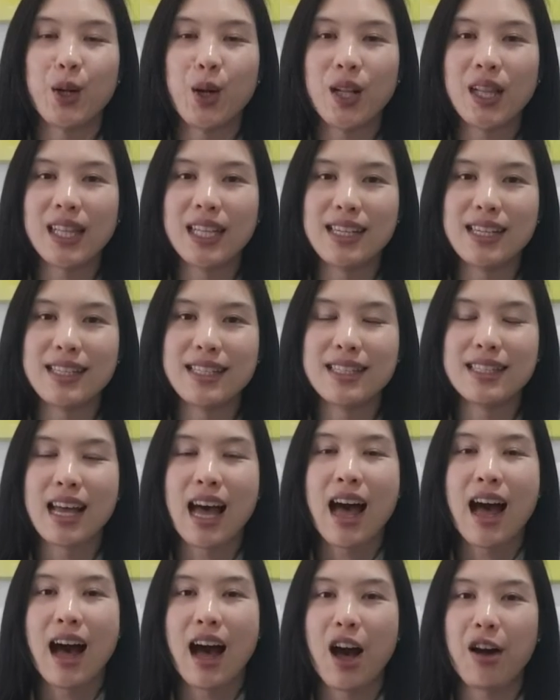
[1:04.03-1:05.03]
not least,
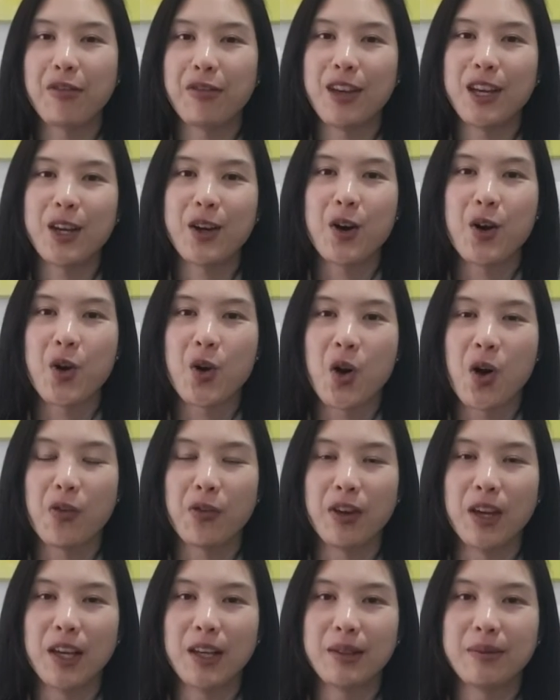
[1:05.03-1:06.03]
huffing or
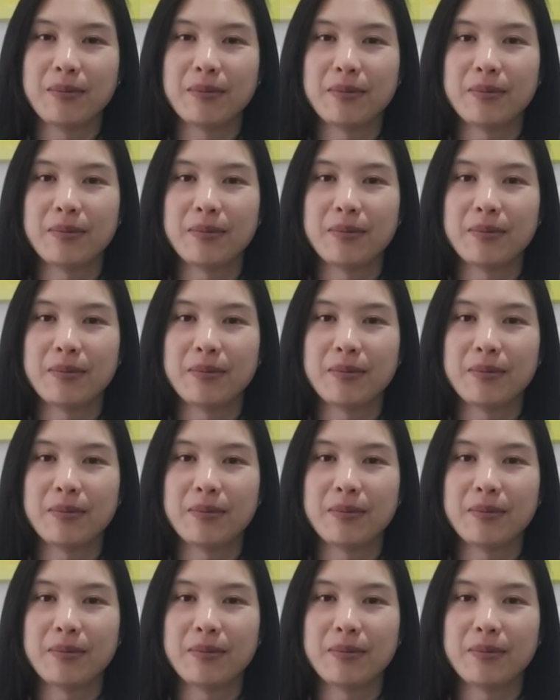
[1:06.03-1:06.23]
coughing.